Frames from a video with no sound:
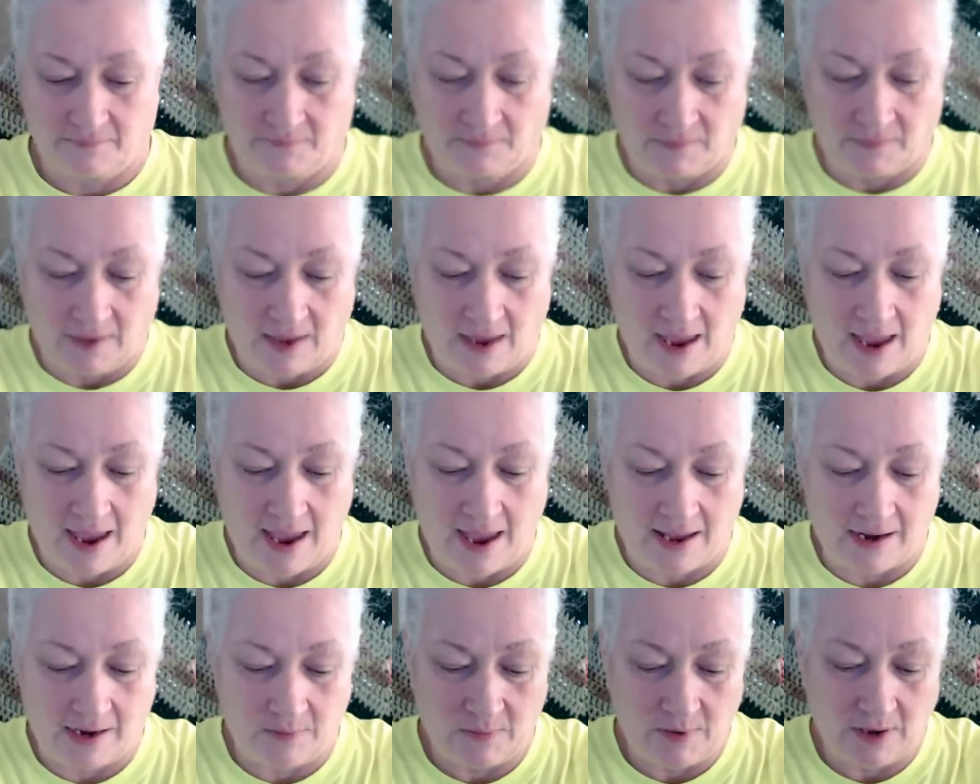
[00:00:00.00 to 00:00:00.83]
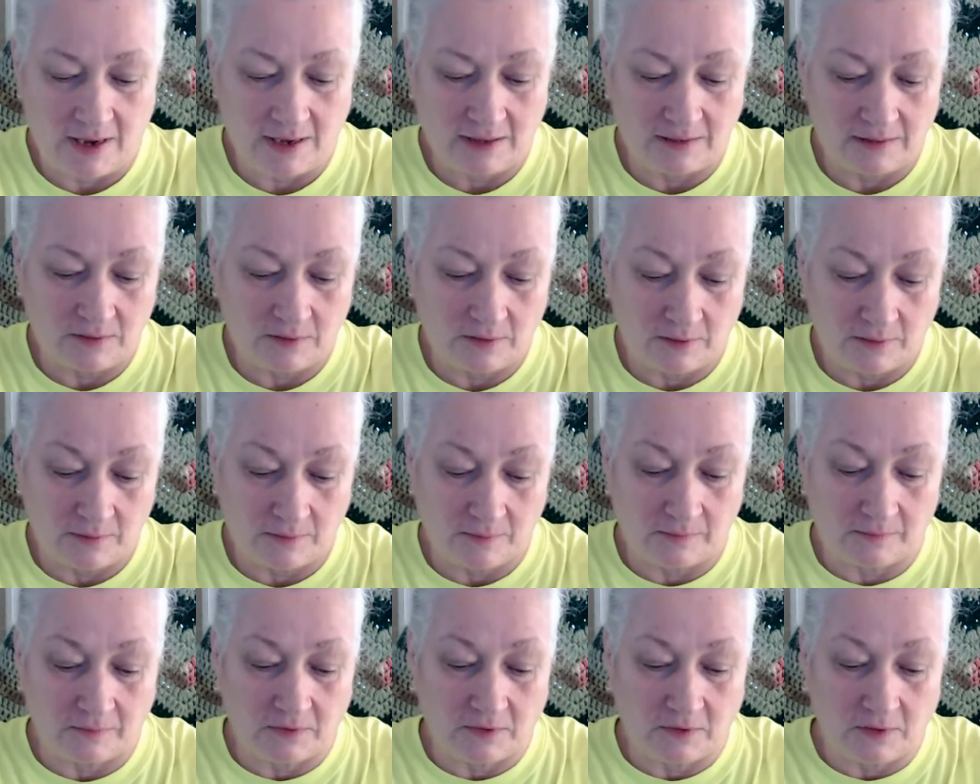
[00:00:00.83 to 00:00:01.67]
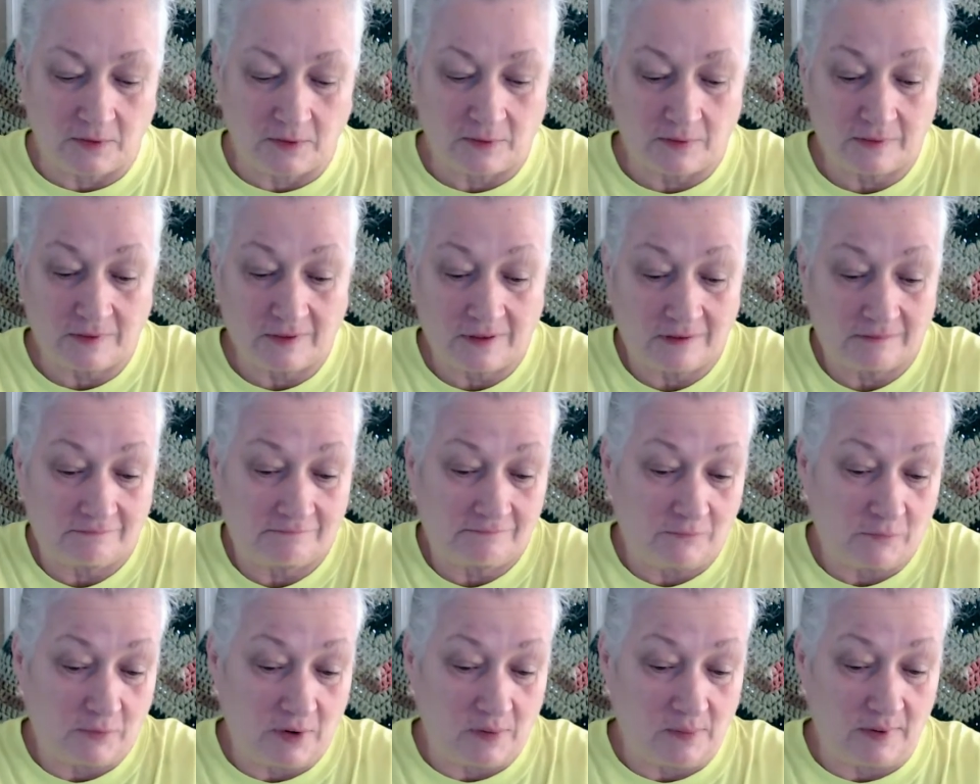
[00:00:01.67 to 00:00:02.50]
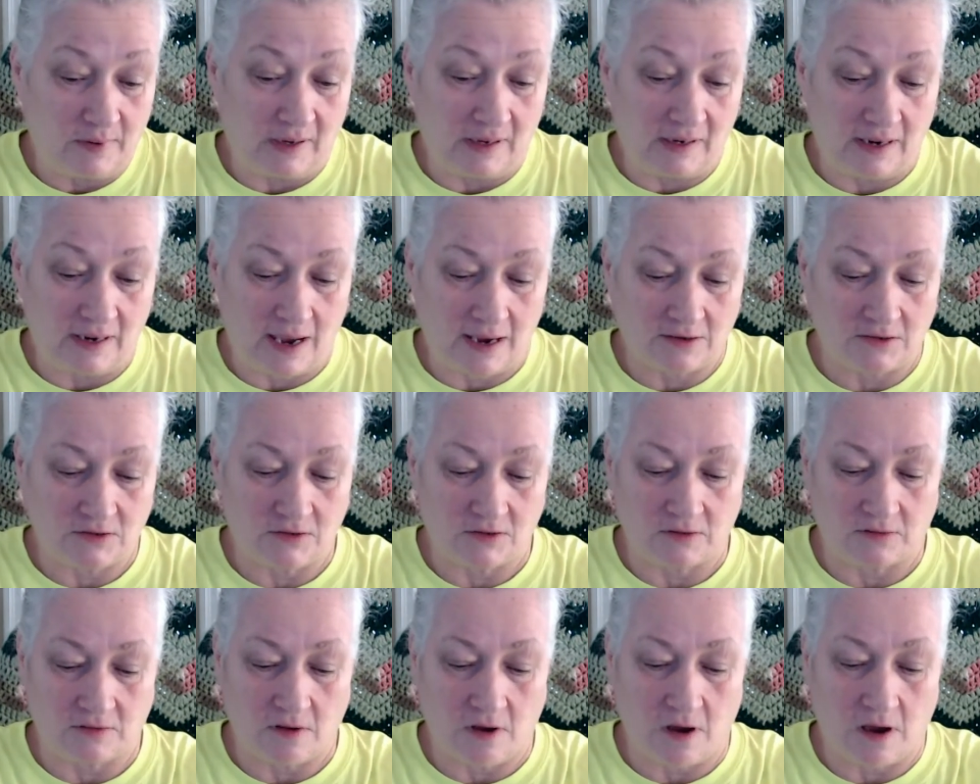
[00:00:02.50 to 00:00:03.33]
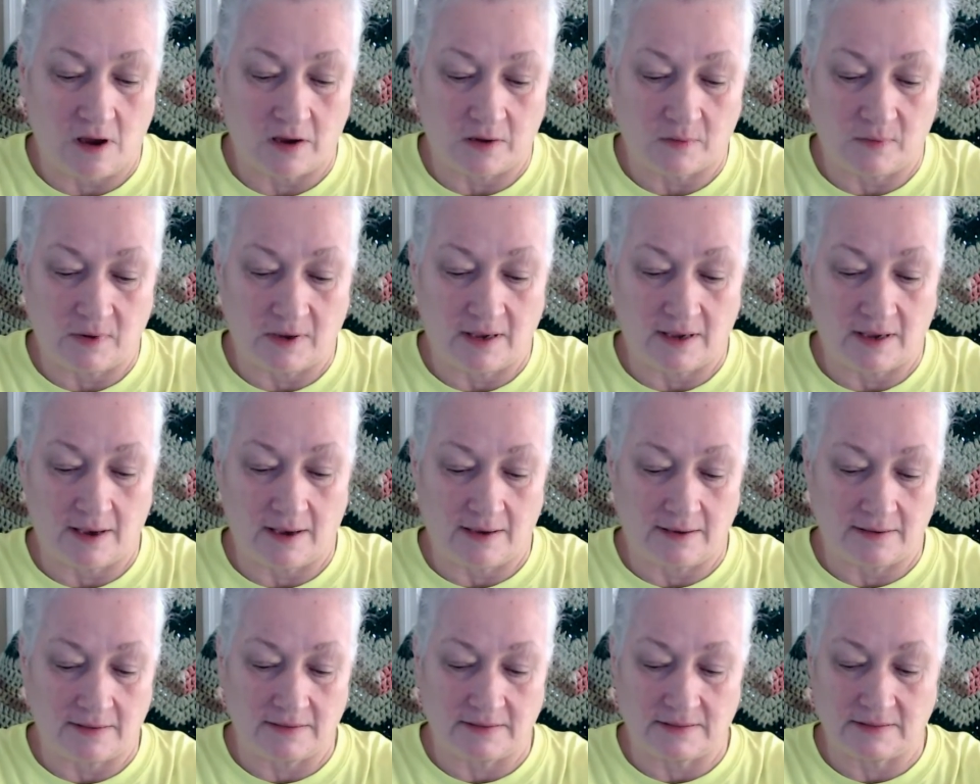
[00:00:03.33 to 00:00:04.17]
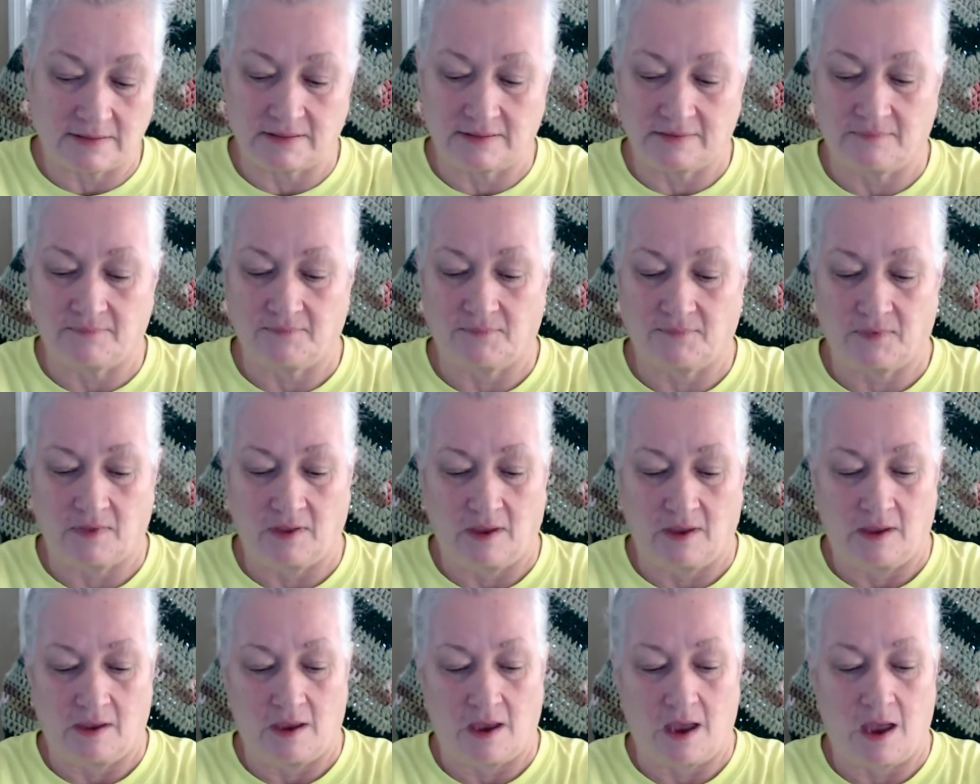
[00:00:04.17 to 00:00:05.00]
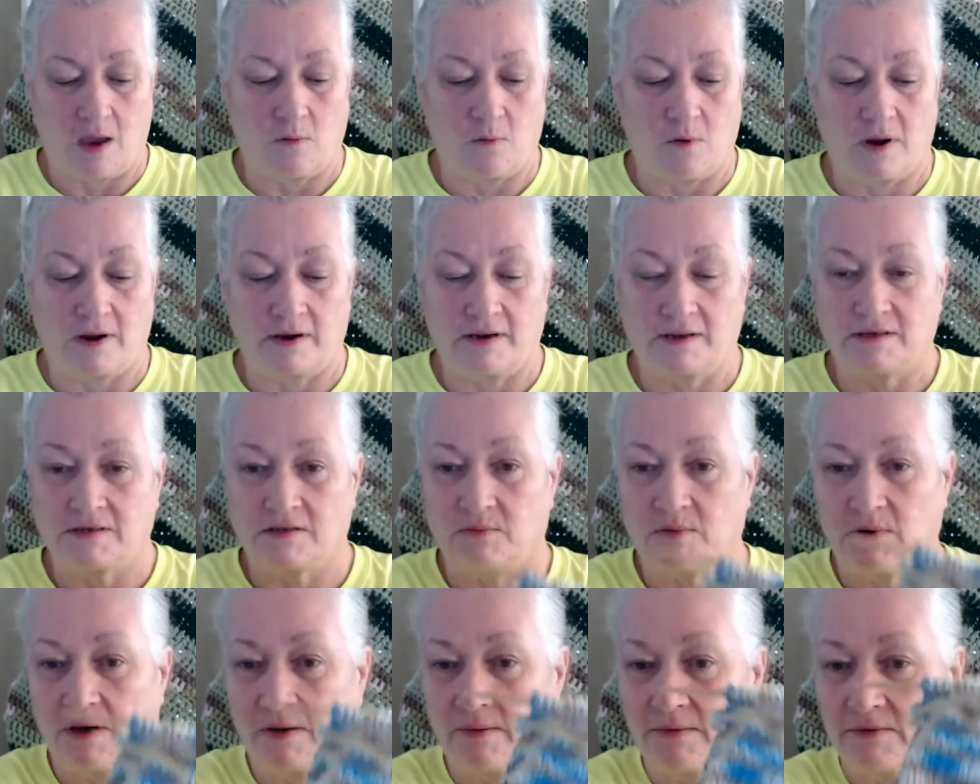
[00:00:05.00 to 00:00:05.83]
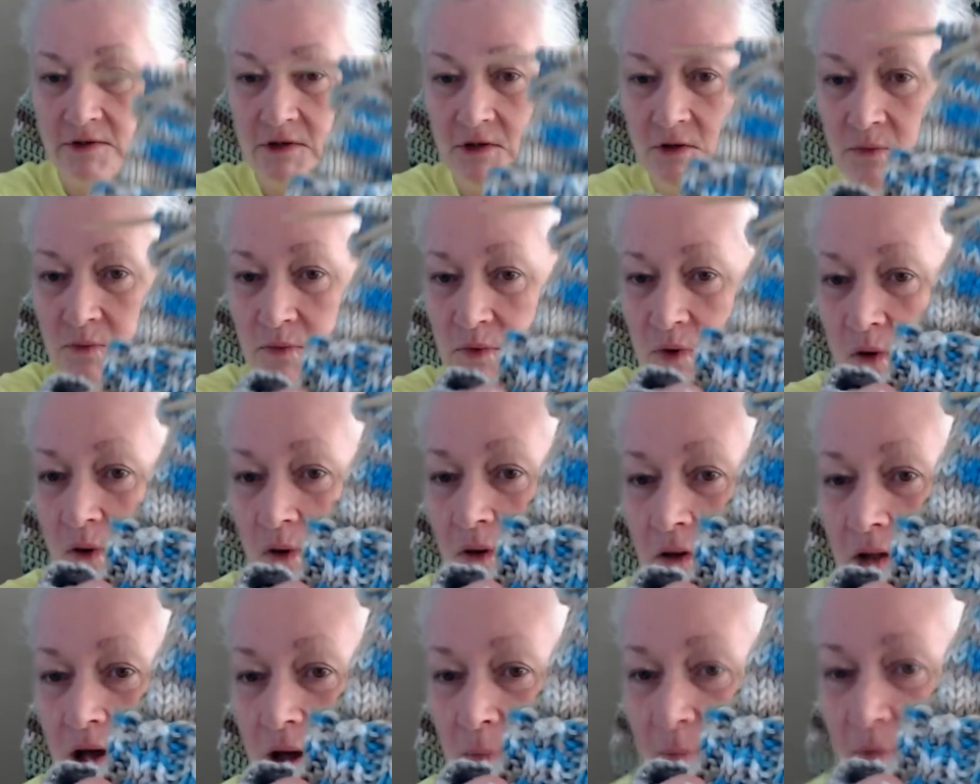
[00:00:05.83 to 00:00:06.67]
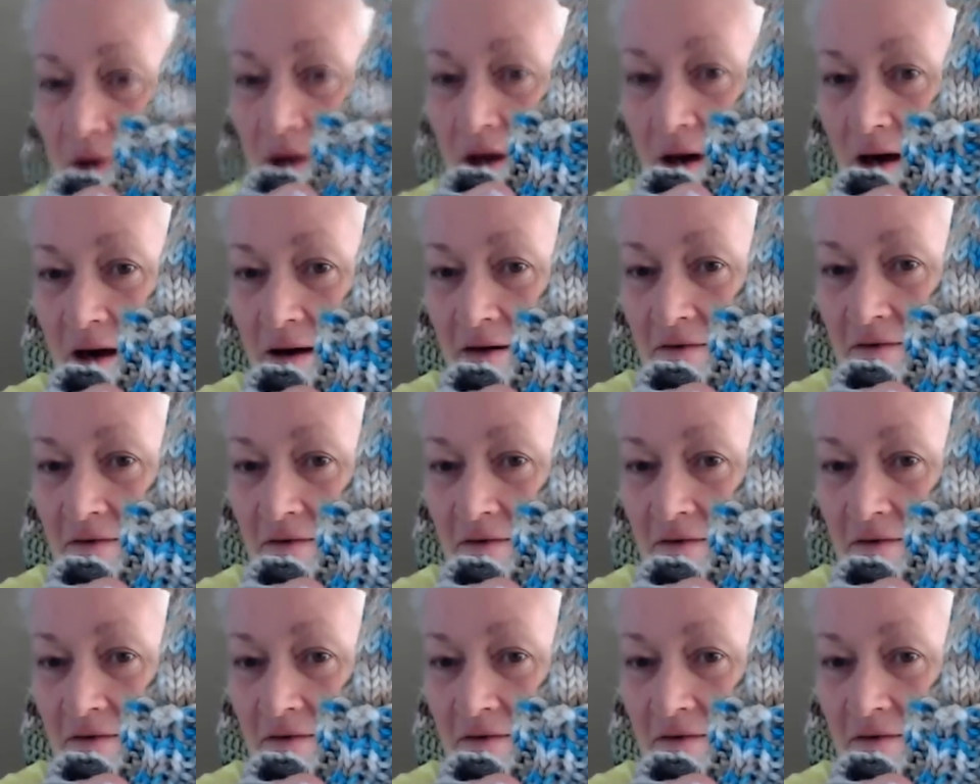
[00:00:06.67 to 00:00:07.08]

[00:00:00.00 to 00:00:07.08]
And I made the ribbing extra long because I wanted to be able to roll up a cuff,